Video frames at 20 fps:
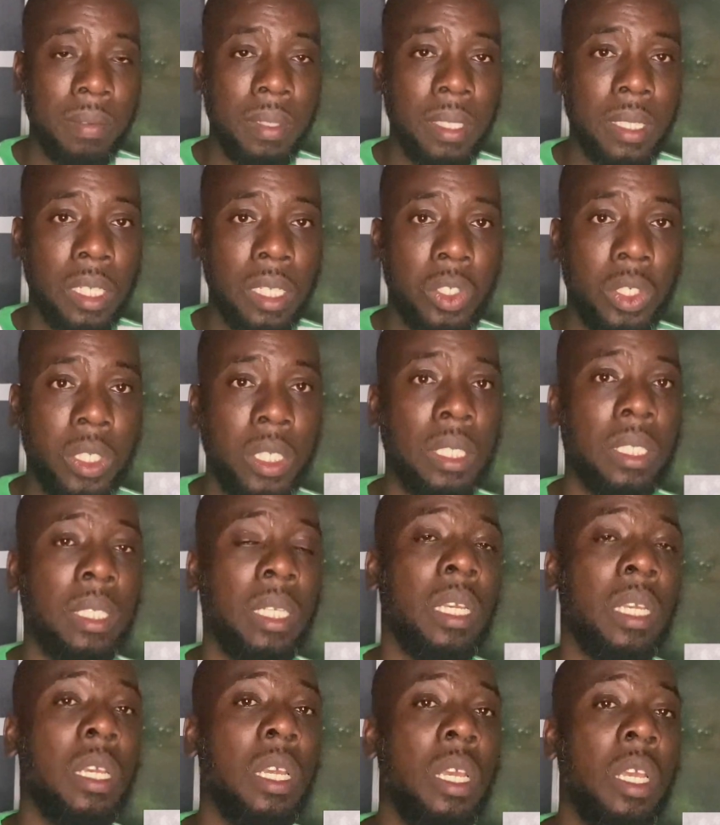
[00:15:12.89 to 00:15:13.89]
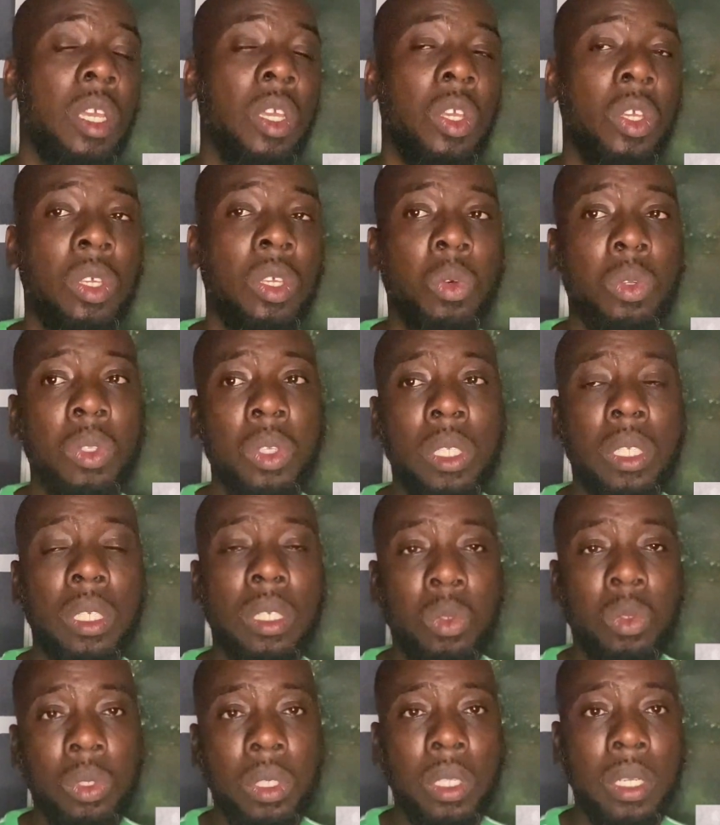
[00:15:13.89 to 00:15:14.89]
century and say you would do this and you
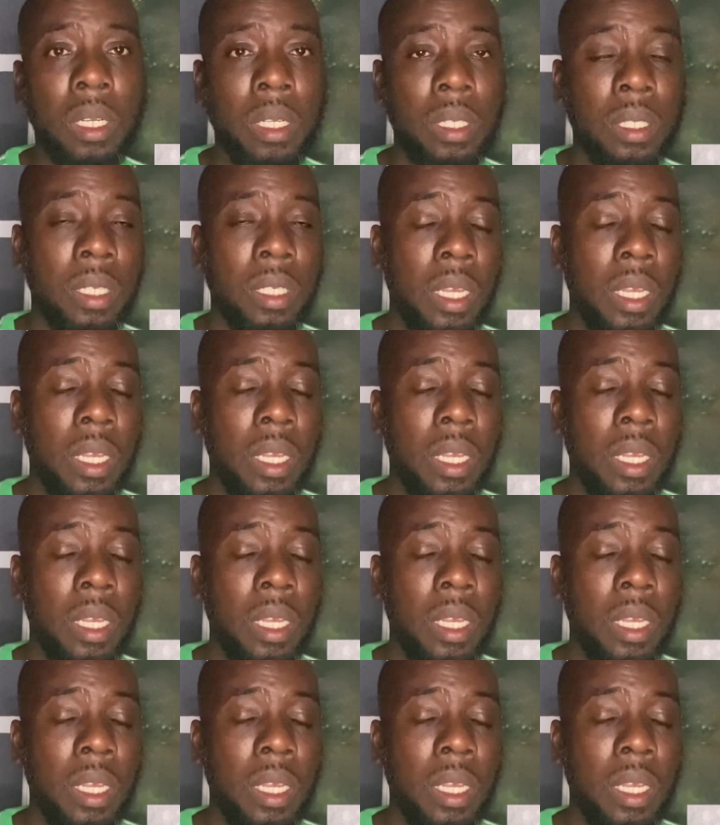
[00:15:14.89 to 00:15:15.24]
wouldn't do that.